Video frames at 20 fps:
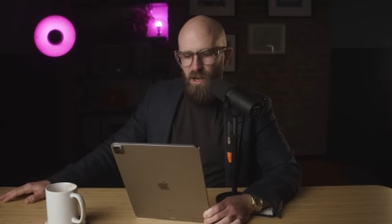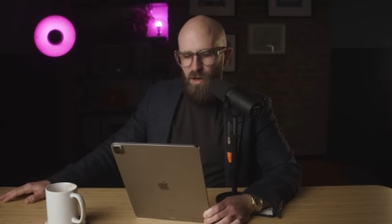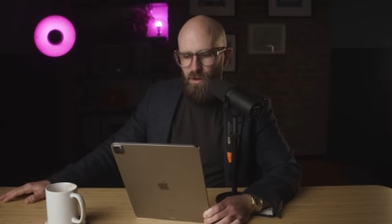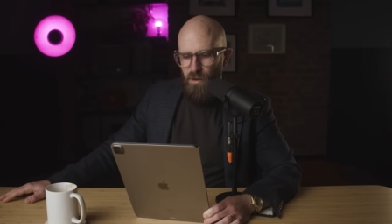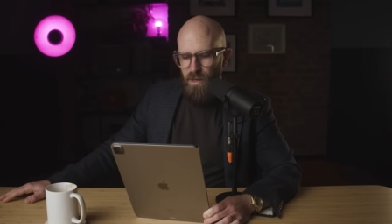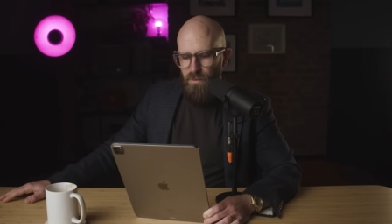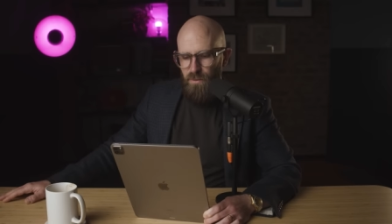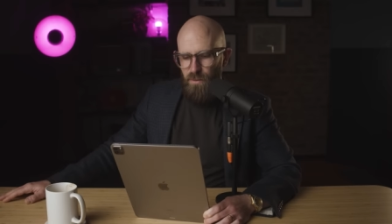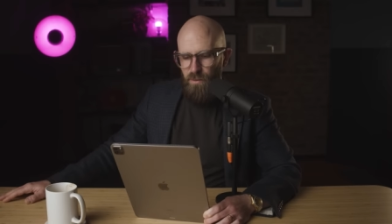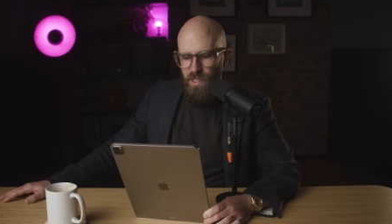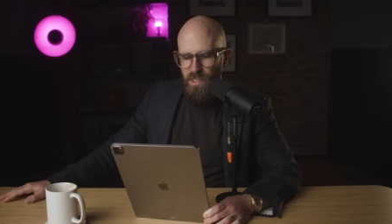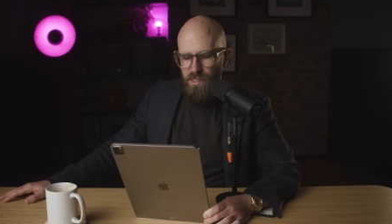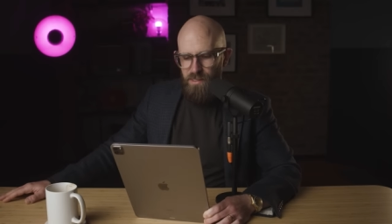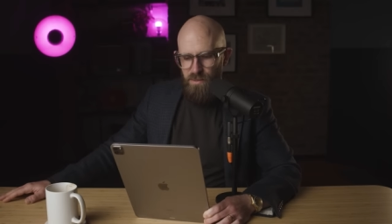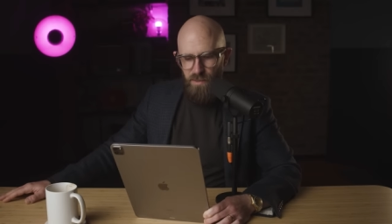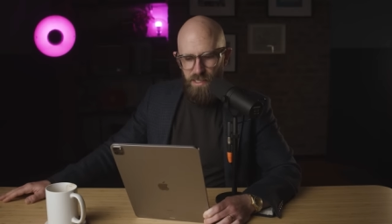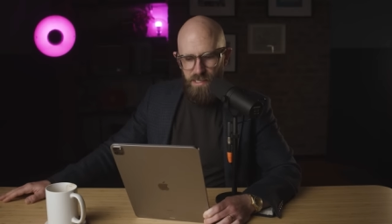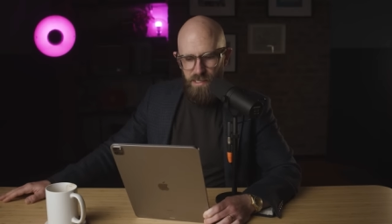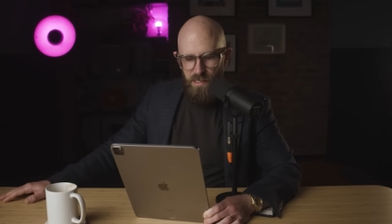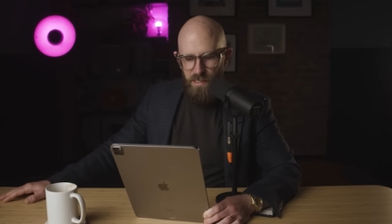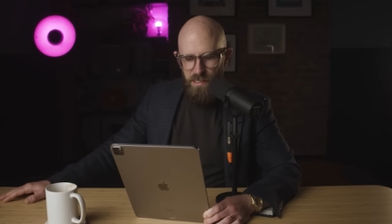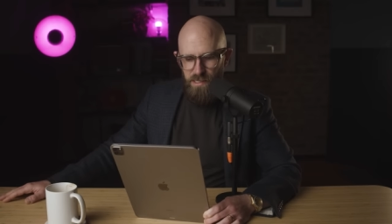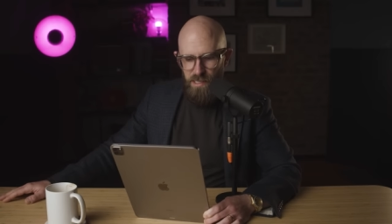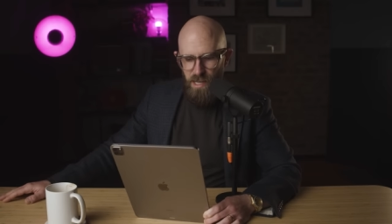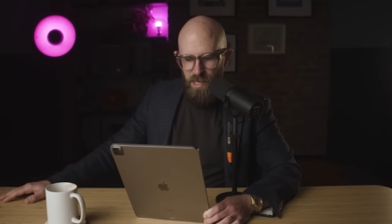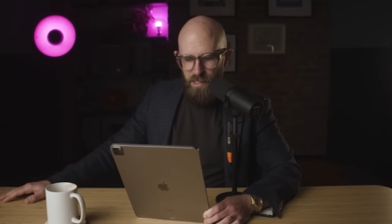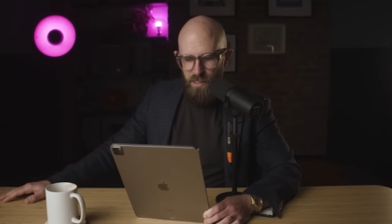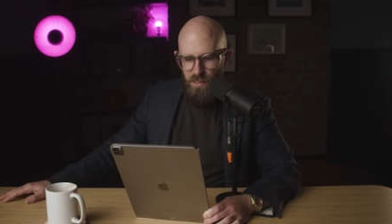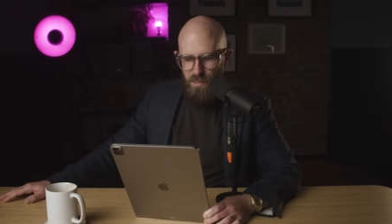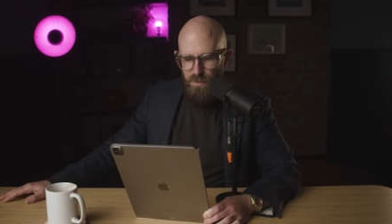Or even worse, recently
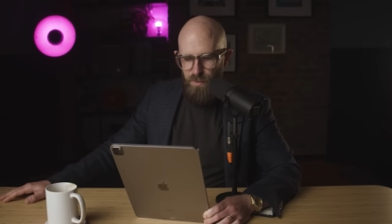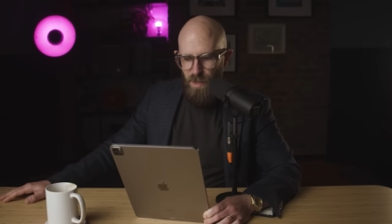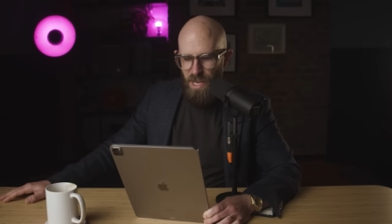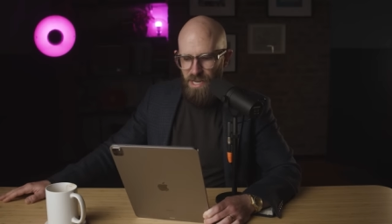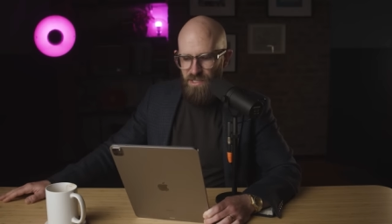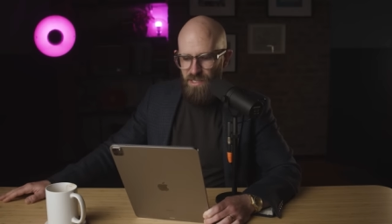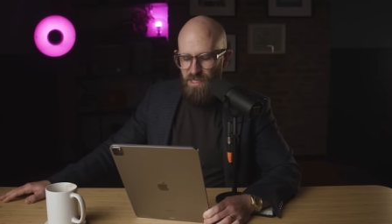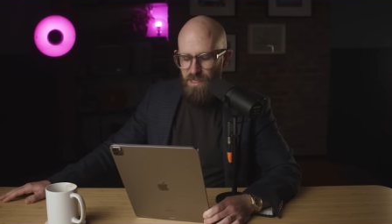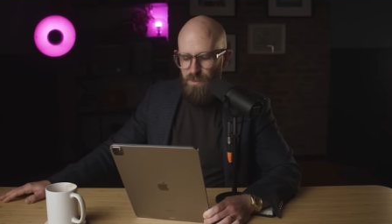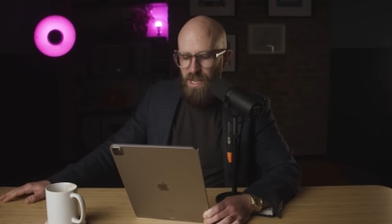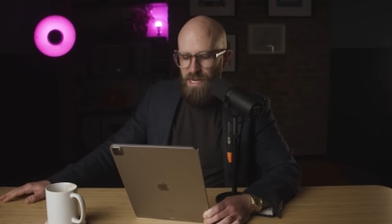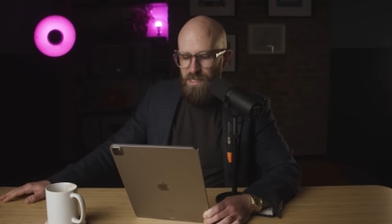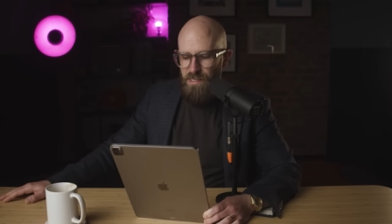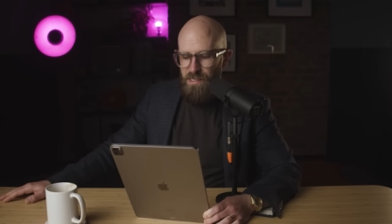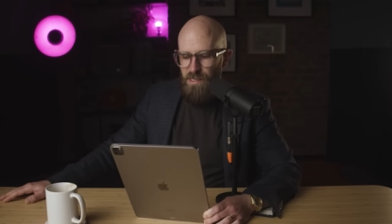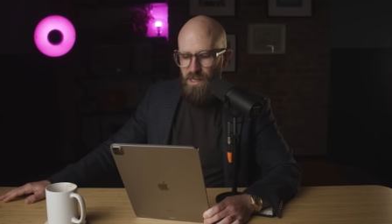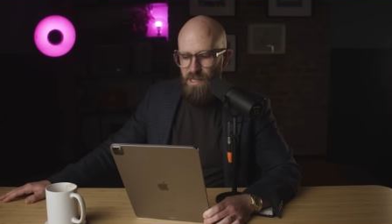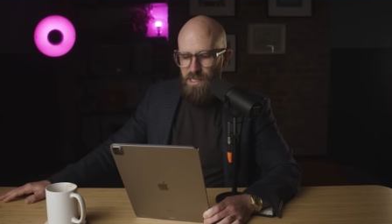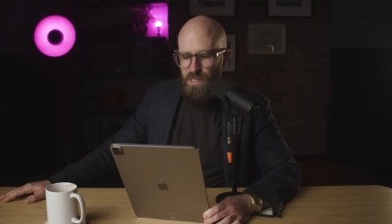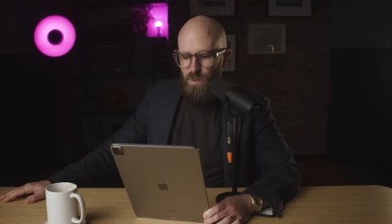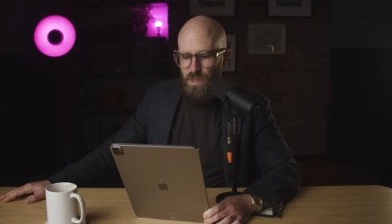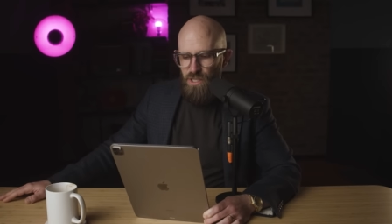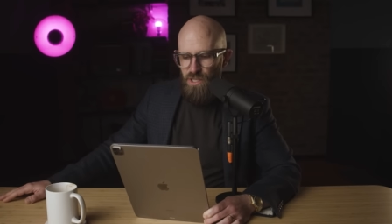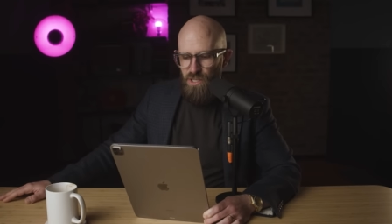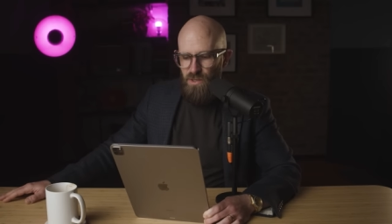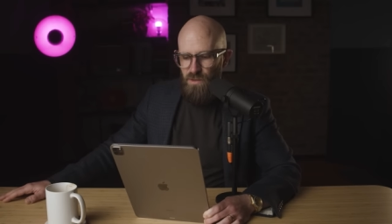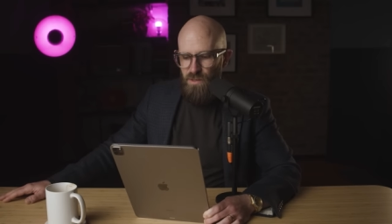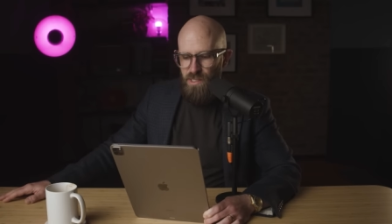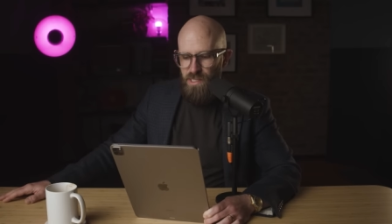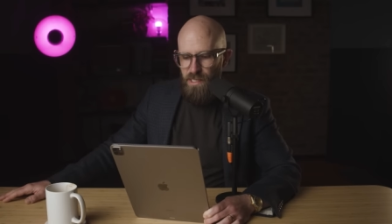diagnosed patients may decide to
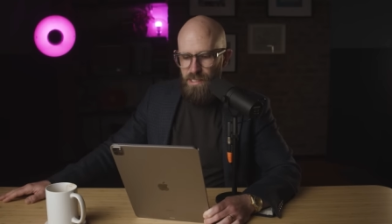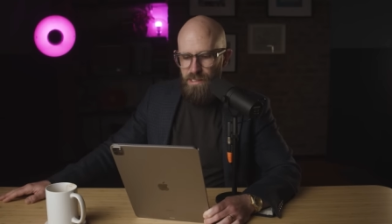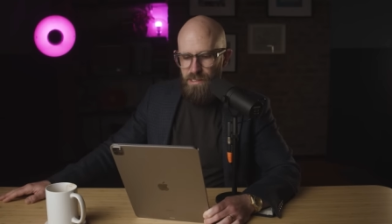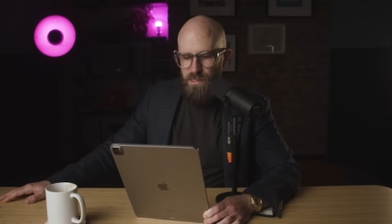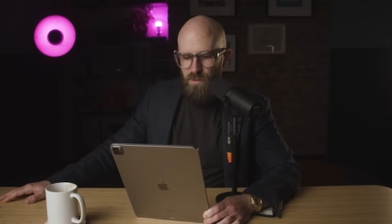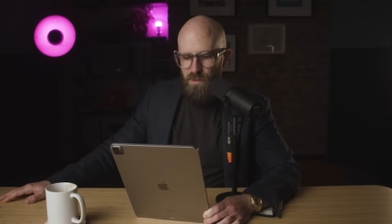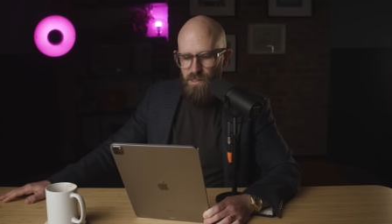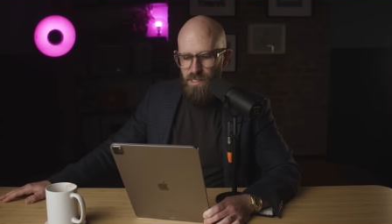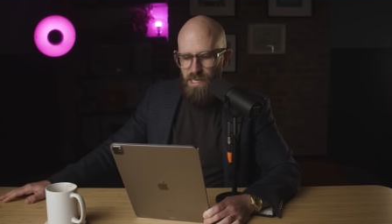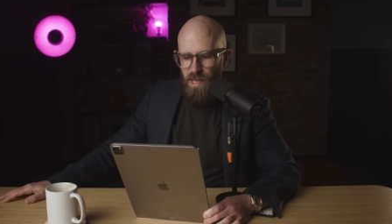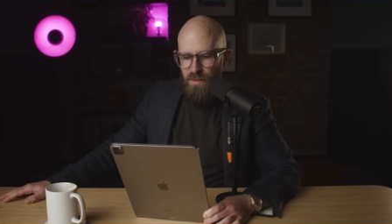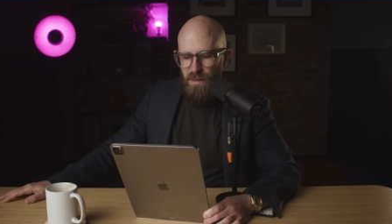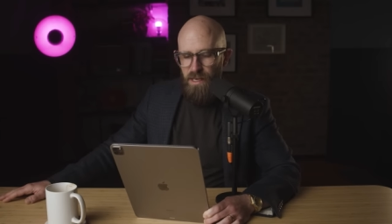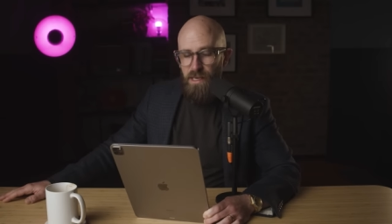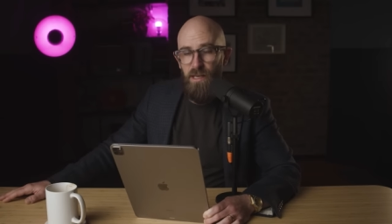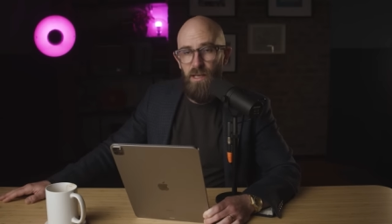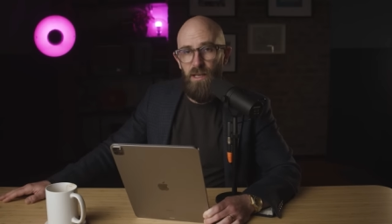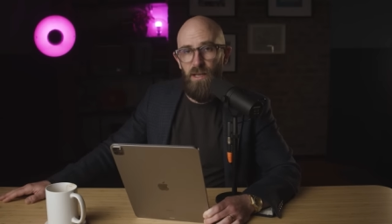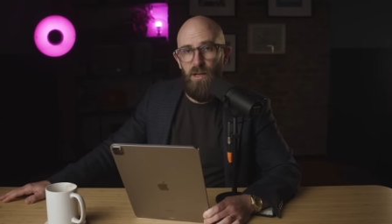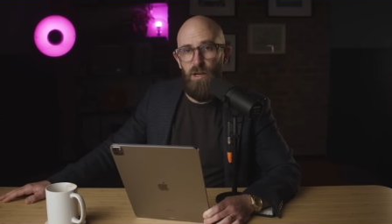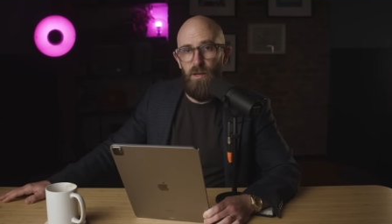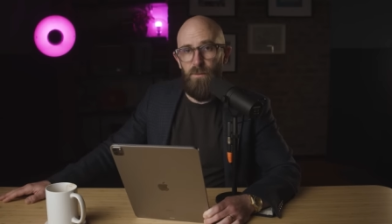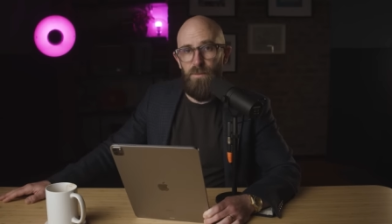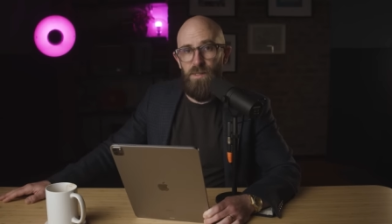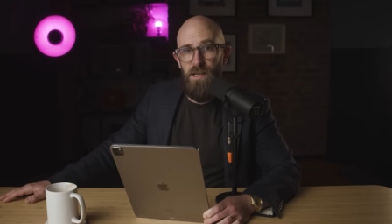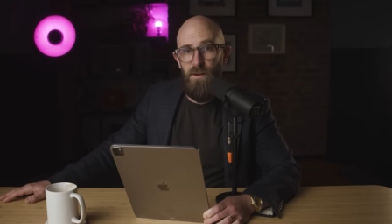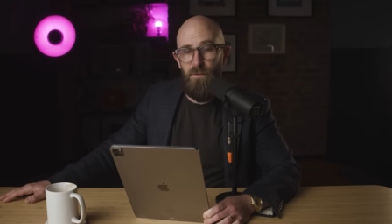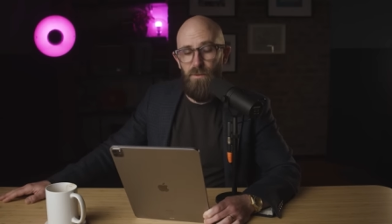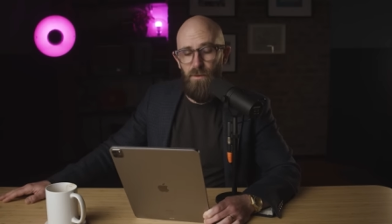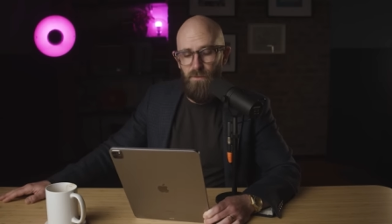eschew science altogether,
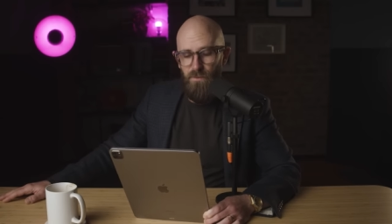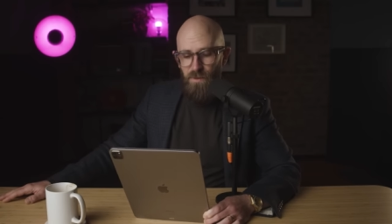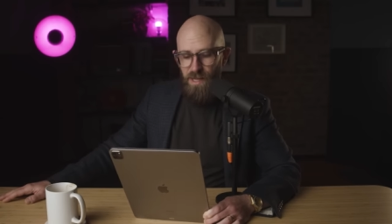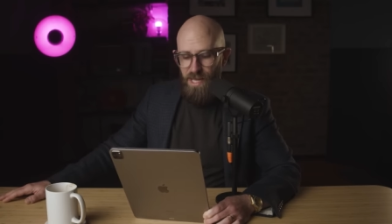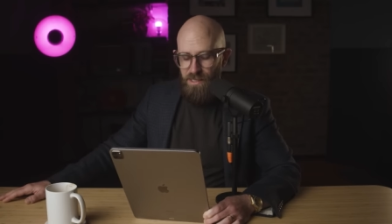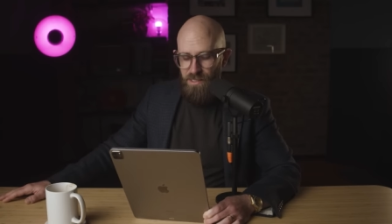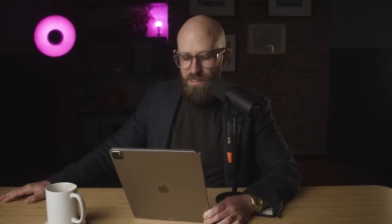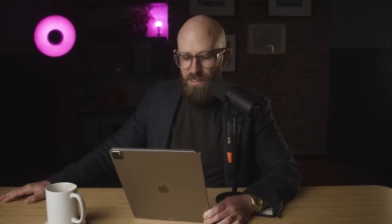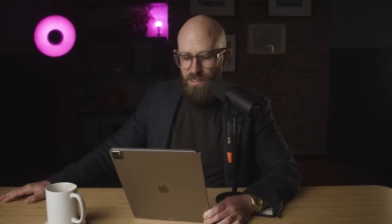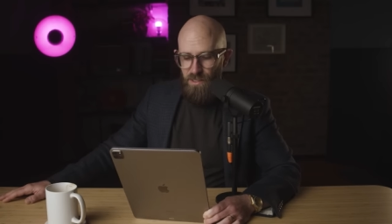opting for fad